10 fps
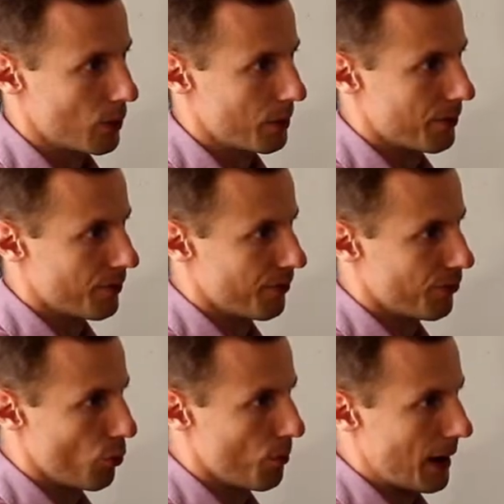will be
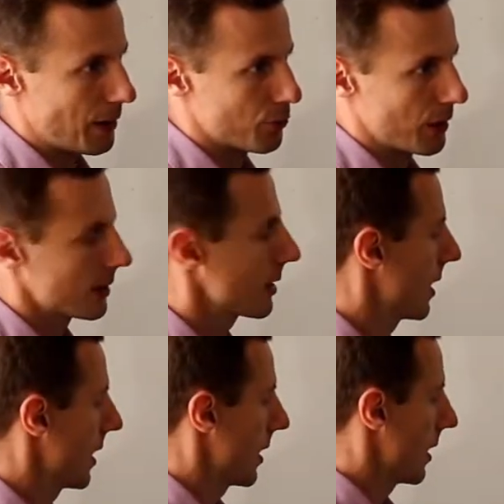full matrix,
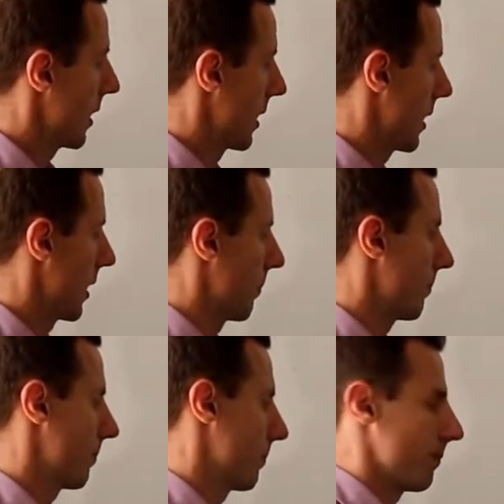so
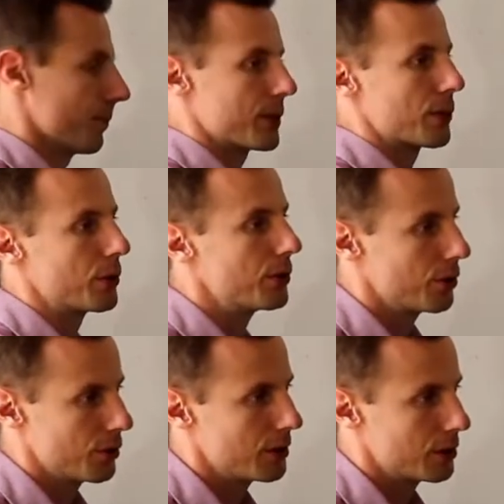
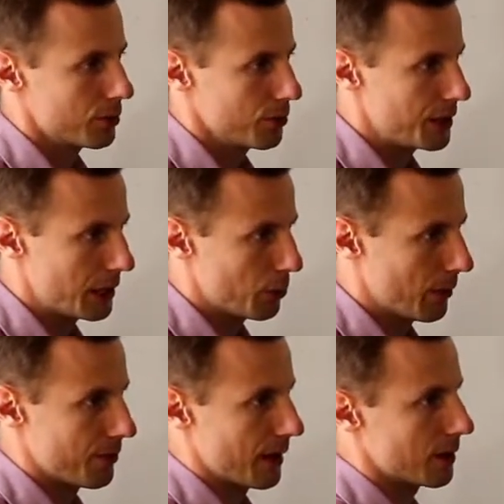you need to deal
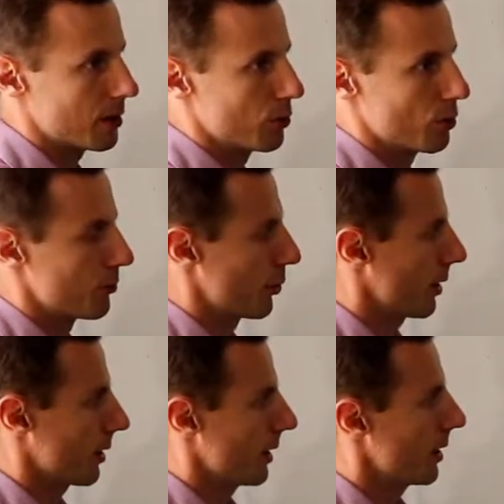with that
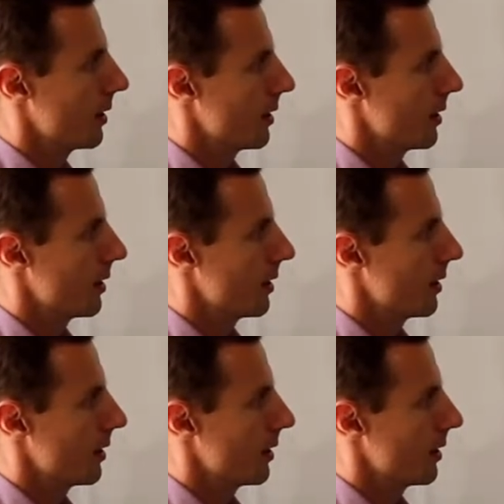numerically.